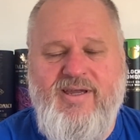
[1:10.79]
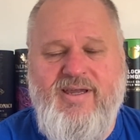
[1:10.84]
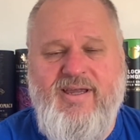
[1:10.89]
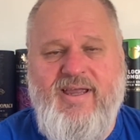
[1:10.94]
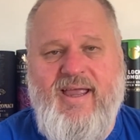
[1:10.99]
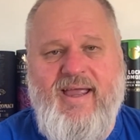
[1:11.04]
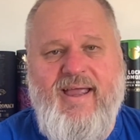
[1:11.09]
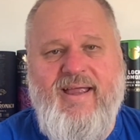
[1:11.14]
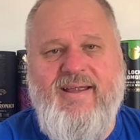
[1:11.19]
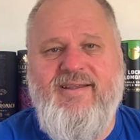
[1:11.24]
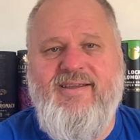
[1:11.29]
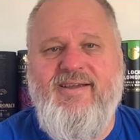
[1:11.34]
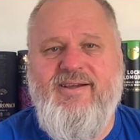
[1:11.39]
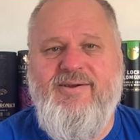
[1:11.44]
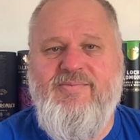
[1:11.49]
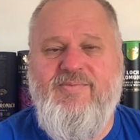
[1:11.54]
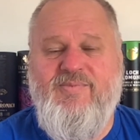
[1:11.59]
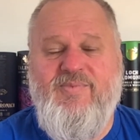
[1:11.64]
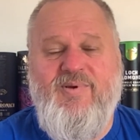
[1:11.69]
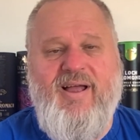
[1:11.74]
and
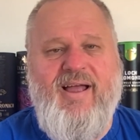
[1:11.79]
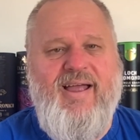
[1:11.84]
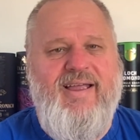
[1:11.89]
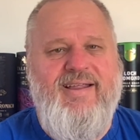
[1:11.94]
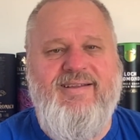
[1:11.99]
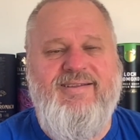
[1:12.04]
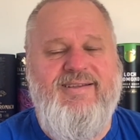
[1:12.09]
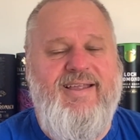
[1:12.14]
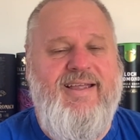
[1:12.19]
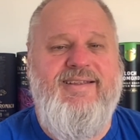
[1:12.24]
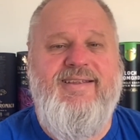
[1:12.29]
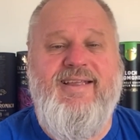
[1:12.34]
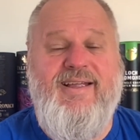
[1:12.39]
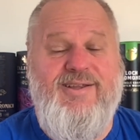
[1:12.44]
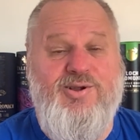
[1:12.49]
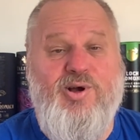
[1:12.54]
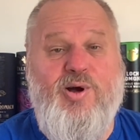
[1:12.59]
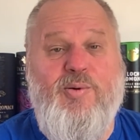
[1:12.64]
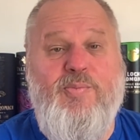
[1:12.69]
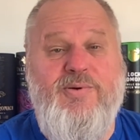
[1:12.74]
I take
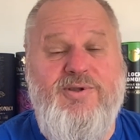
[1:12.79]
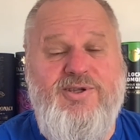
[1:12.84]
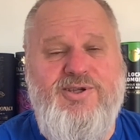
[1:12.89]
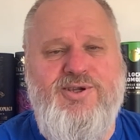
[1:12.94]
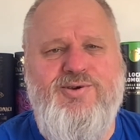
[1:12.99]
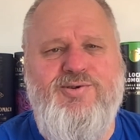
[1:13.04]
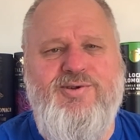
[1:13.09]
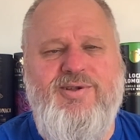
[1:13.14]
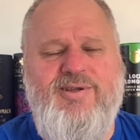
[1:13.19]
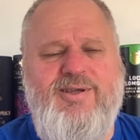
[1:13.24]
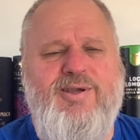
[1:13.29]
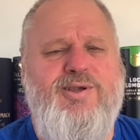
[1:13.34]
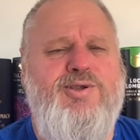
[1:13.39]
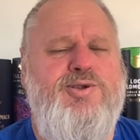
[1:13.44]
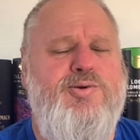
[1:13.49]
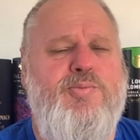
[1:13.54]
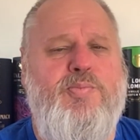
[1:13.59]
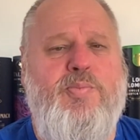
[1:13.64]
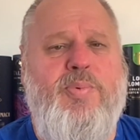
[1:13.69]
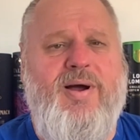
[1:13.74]
that opportunity
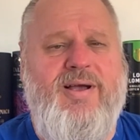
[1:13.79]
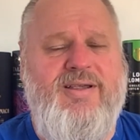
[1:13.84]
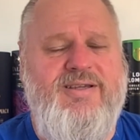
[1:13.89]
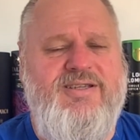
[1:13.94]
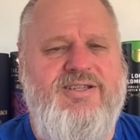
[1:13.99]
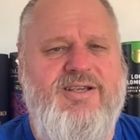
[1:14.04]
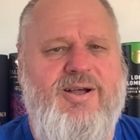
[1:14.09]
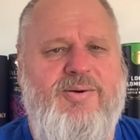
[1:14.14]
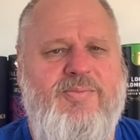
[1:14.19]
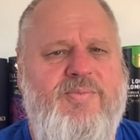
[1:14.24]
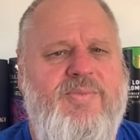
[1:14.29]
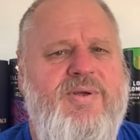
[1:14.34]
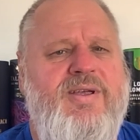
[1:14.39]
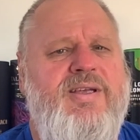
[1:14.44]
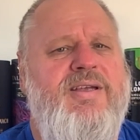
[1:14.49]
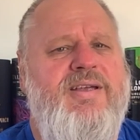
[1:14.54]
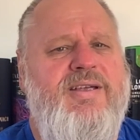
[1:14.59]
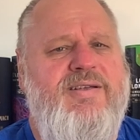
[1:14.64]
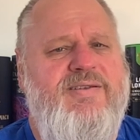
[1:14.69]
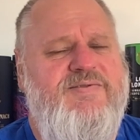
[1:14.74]
to buy
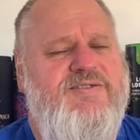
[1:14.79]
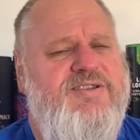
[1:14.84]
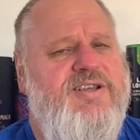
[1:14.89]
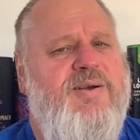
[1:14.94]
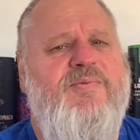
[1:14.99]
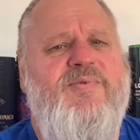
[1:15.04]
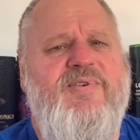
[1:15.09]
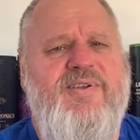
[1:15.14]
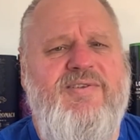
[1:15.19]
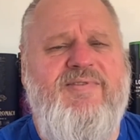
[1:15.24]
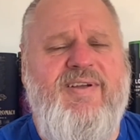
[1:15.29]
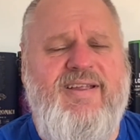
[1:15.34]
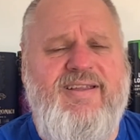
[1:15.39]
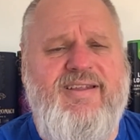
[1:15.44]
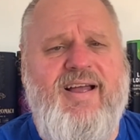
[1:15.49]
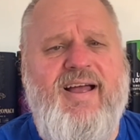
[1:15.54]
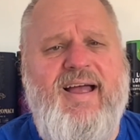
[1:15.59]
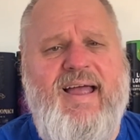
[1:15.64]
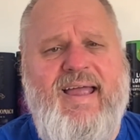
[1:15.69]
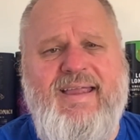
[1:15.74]
something that
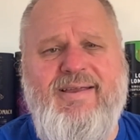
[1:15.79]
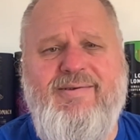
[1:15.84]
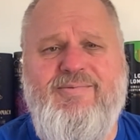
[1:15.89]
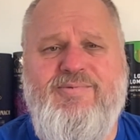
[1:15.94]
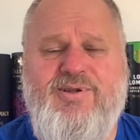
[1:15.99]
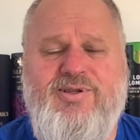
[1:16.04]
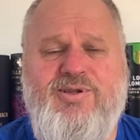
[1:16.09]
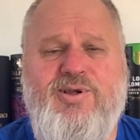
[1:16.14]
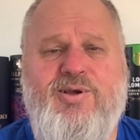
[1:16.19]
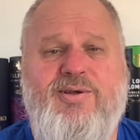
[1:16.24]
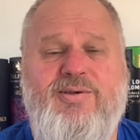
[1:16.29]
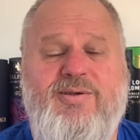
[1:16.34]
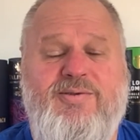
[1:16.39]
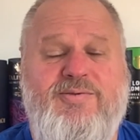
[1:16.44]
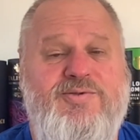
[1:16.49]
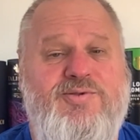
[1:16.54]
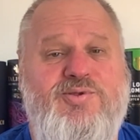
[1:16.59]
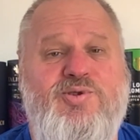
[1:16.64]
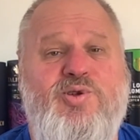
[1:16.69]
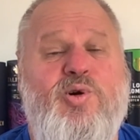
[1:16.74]
I would
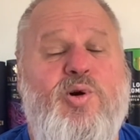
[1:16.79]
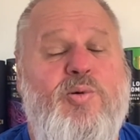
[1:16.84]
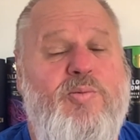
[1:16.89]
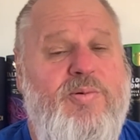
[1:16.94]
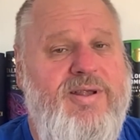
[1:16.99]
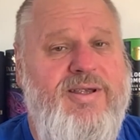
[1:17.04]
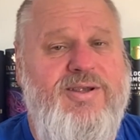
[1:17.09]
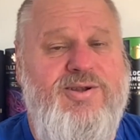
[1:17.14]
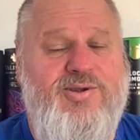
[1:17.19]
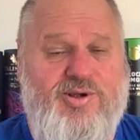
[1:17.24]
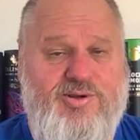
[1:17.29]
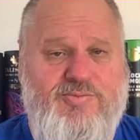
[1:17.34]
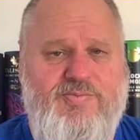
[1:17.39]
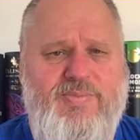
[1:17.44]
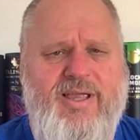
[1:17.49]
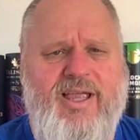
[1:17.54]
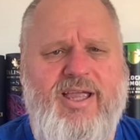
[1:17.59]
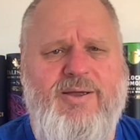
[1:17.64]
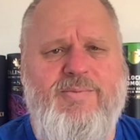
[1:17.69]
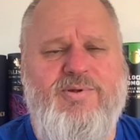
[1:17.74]
normally not
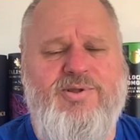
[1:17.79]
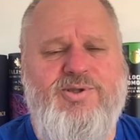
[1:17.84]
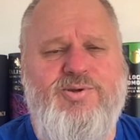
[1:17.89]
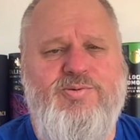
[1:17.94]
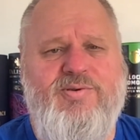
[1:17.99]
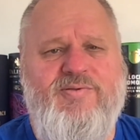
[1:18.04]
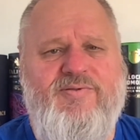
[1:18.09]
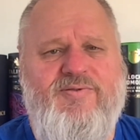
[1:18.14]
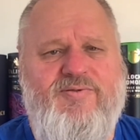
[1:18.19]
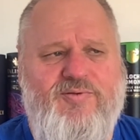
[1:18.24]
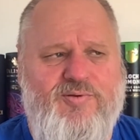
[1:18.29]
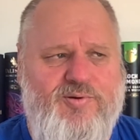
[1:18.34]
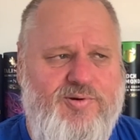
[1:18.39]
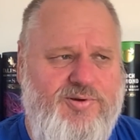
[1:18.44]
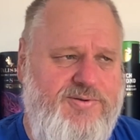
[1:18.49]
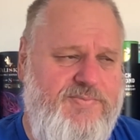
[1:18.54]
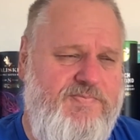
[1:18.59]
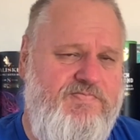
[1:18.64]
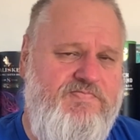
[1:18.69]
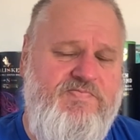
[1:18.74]
be able to
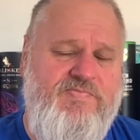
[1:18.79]
afford.